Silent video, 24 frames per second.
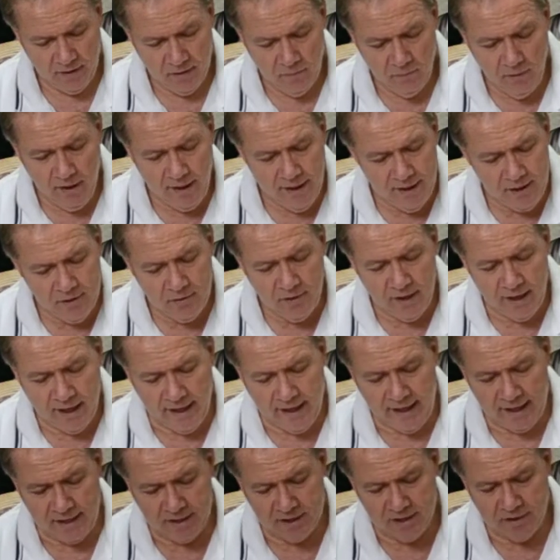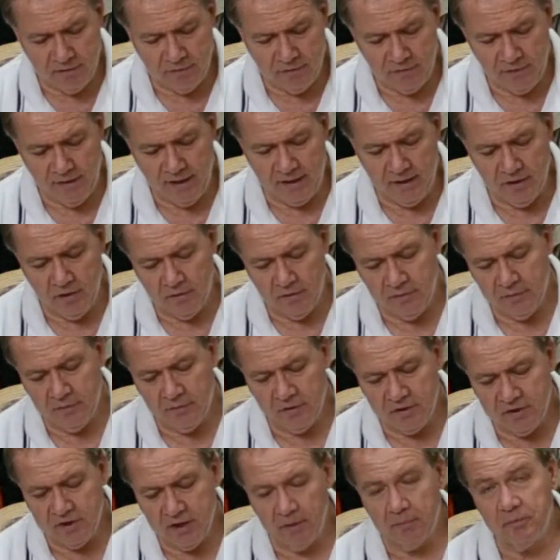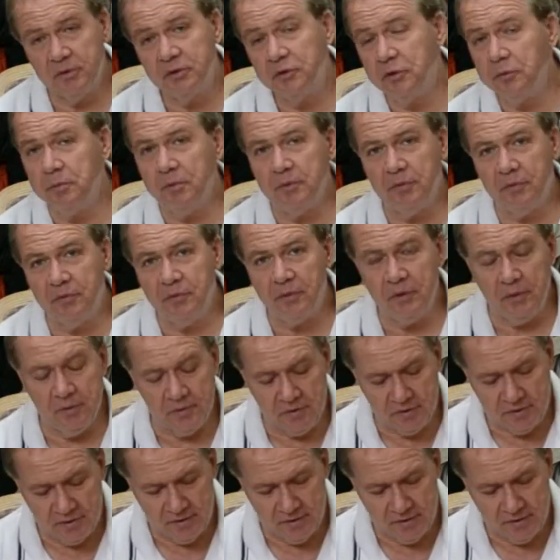Why cry, asks a friend, over some stupid fruit?